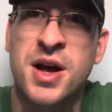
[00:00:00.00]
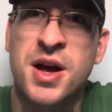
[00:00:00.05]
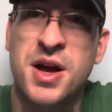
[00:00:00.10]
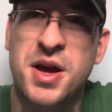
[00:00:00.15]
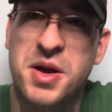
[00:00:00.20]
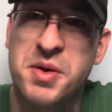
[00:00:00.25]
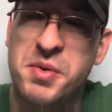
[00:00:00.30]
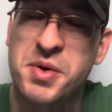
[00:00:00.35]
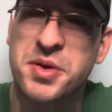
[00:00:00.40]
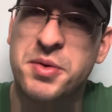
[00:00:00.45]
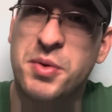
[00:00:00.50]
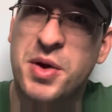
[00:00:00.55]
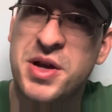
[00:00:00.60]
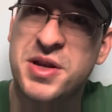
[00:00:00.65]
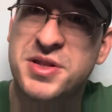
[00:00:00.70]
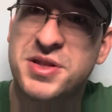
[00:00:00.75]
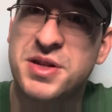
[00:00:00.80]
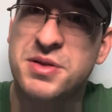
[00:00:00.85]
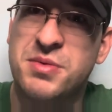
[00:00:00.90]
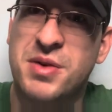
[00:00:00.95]
And we'll have wait
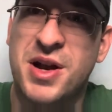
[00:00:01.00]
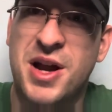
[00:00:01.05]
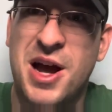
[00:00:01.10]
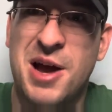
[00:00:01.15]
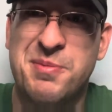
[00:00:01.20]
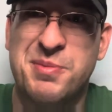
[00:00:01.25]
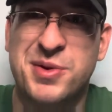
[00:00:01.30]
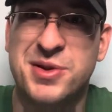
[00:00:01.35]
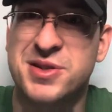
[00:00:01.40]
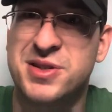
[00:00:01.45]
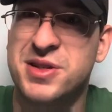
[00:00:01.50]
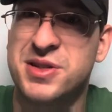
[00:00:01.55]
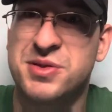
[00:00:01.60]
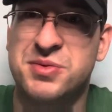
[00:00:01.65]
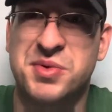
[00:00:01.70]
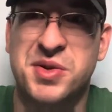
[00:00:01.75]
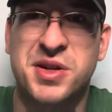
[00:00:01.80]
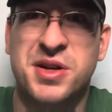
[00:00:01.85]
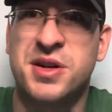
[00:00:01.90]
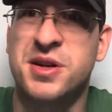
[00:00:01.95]
and see what happens this
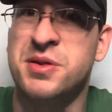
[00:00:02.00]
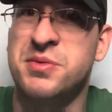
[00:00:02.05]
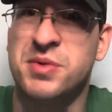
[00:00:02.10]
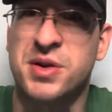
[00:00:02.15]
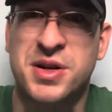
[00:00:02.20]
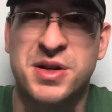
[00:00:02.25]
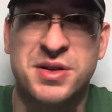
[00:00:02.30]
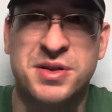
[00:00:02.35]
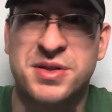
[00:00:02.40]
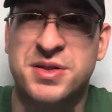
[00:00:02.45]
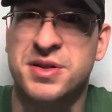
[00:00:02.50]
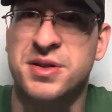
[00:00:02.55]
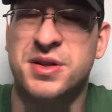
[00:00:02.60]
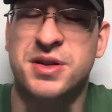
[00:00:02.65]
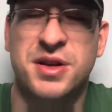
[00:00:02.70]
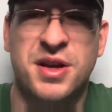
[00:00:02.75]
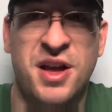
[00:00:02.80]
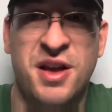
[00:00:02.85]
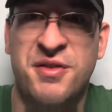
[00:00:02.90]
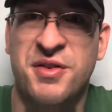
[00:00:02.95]
week anyways.
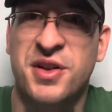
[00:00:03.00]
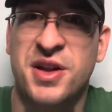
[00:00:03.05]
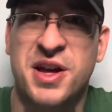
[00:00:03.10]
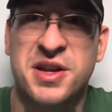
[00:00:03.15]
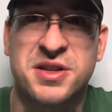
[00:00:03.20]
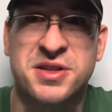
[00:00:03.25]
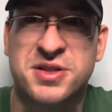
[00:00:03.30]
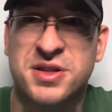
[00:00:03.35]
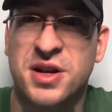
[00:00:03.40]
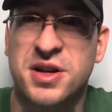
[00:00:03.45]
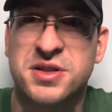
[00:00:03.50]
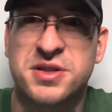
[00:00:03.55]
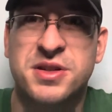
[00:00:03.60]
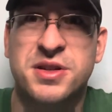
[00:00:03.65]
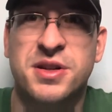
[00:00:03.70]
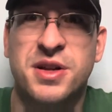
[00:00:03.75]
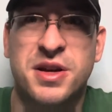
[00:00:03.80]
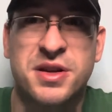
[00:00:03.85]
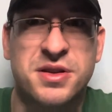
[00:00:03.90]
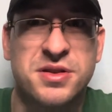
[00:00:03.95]
If you like this content,
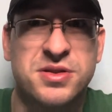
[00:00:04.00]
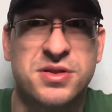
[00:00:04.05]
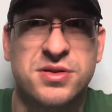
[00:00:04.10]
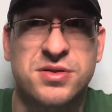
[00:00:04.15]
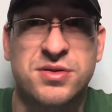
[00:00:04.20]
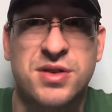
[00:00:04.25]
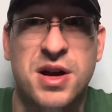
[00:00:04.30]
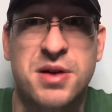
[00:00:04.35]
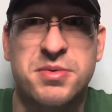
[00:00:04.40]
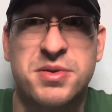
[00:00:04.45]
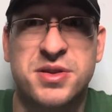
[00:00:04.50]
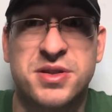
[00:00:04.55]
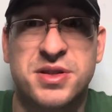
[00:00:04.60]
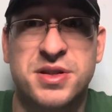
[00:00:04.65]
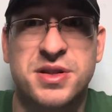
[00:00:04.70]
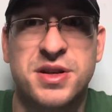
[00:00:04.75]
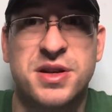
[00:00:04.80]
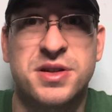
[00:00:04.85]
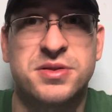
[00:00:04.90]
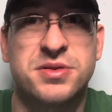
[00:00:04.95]
like and subscribe. And see
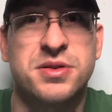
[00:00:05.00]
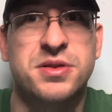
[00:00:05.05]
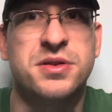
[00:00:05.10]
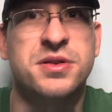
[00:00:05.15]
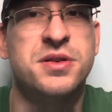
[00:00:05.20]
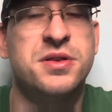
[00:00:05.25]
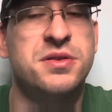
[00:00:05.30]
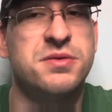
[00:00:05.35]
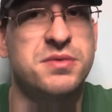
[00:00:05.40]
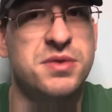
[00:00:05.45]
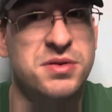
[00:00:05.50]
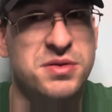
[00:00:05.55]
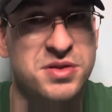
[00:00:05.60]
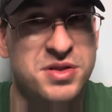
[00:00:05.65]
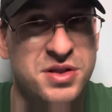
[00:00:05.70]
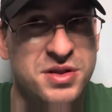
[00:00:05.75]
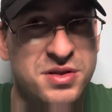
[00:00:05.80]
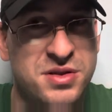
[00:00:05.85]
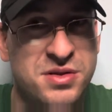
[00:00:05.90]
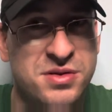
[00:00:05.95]
you guys later on the road to
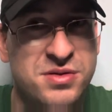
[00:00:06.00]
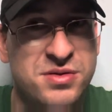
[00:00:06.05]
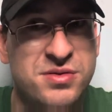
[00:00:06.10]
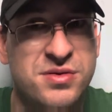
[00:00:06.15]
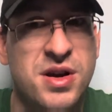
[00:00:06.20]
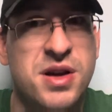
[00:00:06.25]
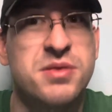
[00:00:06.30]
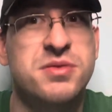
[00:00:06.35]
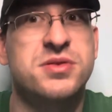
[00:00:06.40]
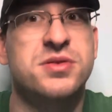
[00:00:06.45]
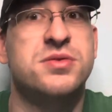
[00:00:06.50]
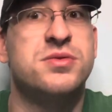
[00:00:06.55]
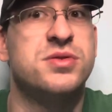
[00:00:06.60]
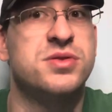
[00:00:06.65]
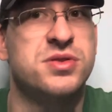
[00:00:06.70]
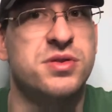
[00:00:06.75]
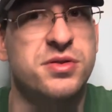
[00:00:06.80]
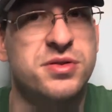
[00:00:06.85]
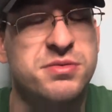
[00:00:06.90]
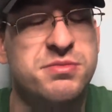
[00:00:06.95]
600 subscribers. Of
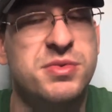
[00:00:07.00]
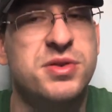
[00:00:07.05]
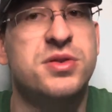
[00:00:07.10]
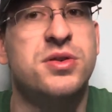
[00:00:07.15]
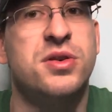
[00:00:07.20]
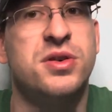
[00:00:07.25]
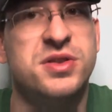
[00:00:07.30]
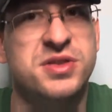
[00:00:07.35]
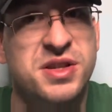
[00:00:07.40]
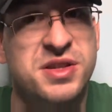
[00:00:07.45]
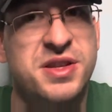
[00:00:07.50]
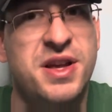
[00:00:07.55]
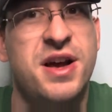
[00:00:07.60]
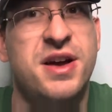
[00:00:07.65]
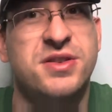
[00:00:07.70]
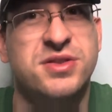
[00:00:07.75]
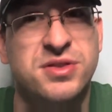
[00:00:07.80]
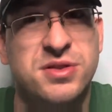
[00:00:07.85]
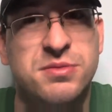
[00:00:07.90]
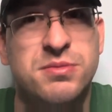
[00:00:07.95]
course, ultimate goal is a
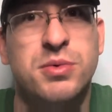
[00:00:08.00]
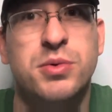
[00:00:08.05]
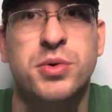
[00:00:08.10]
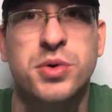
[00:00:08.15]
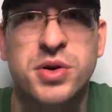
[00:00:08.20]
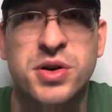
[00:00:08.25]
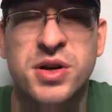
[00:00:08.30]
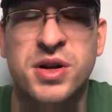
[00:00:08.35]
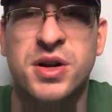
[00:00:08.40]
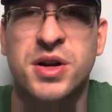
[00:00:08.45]
1,000 or more